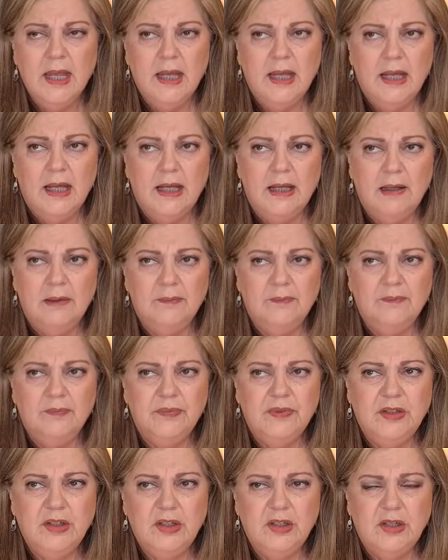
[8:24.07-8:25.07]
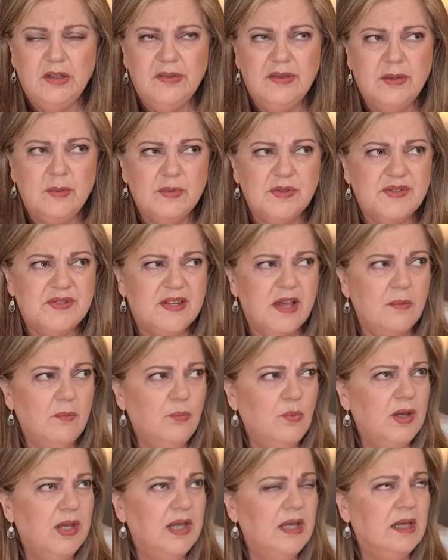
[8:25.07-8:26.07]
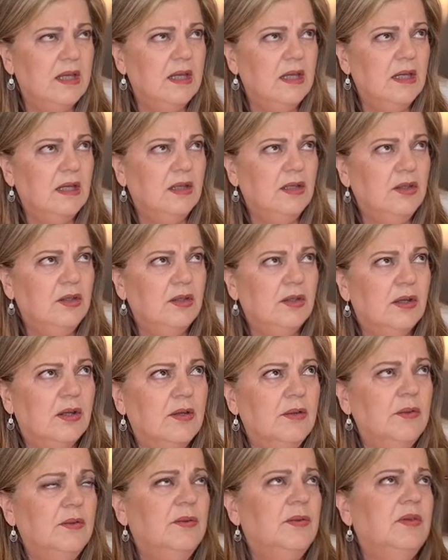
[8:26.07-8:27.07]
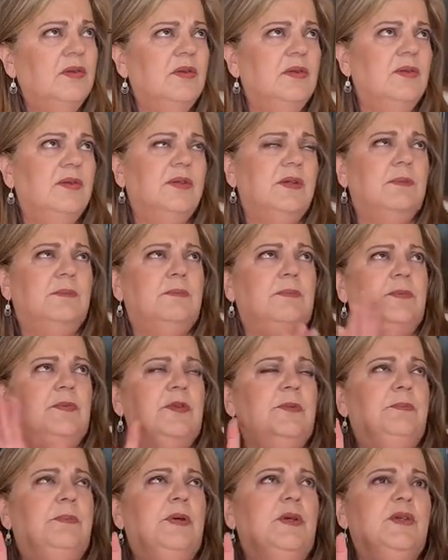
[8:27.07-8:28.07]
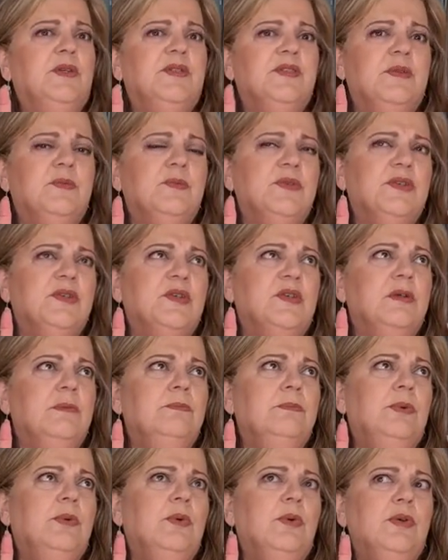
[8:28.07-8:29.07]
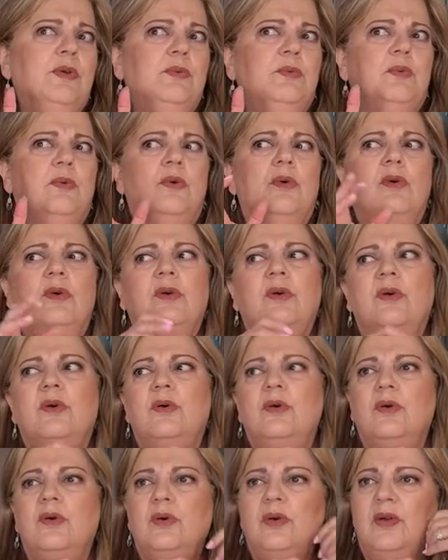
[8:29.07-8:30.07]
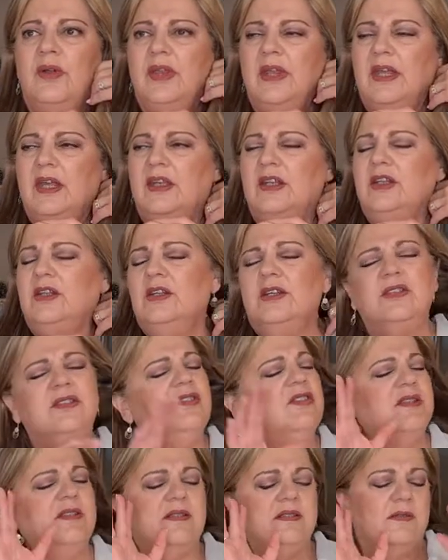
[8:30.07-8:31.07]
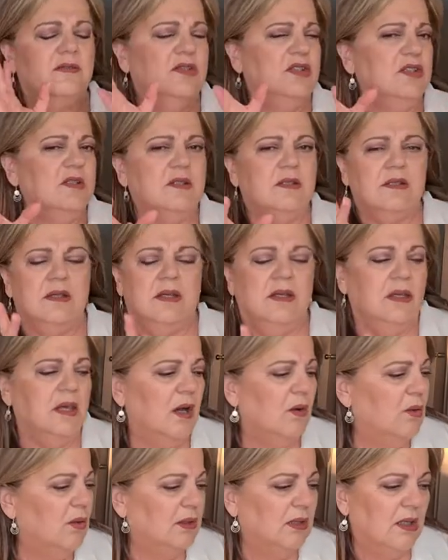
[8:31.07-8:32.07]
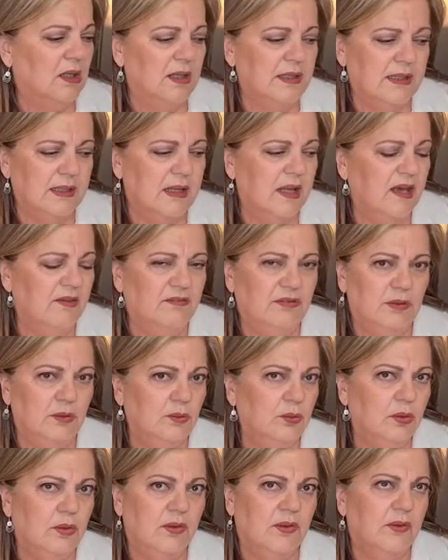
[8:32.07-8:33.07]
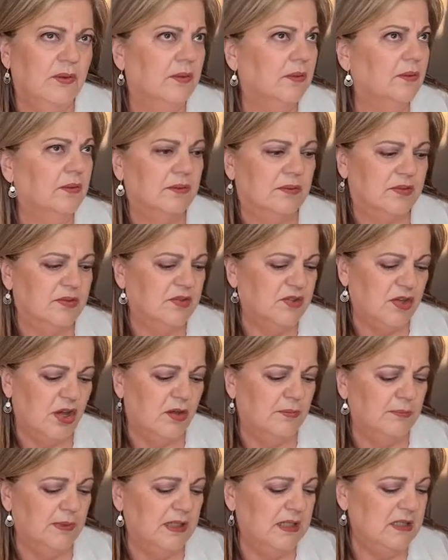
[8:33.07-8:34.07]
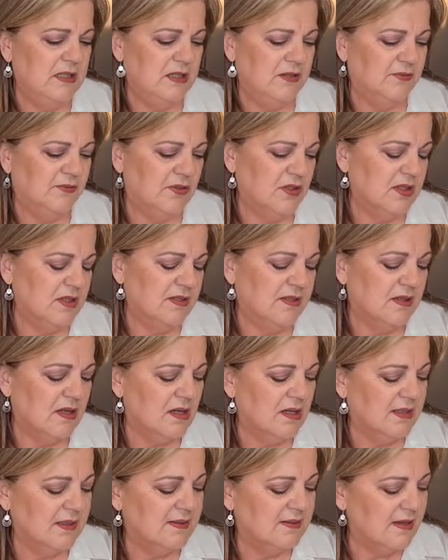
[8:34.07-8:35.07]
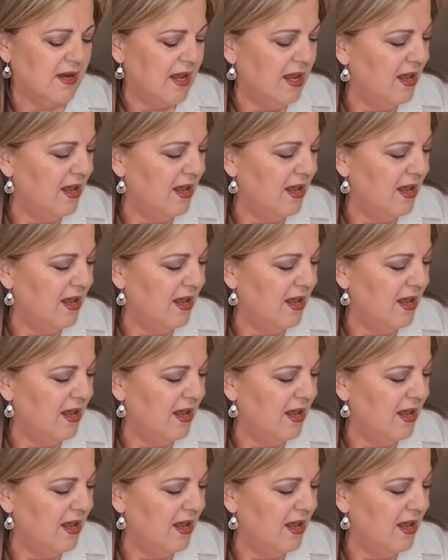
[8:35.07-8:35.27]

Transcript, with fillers: Um, you know, there was somewhere, you know, the, the person was on a boardwalk or, you know, just, just go online and have a look. So many different designs.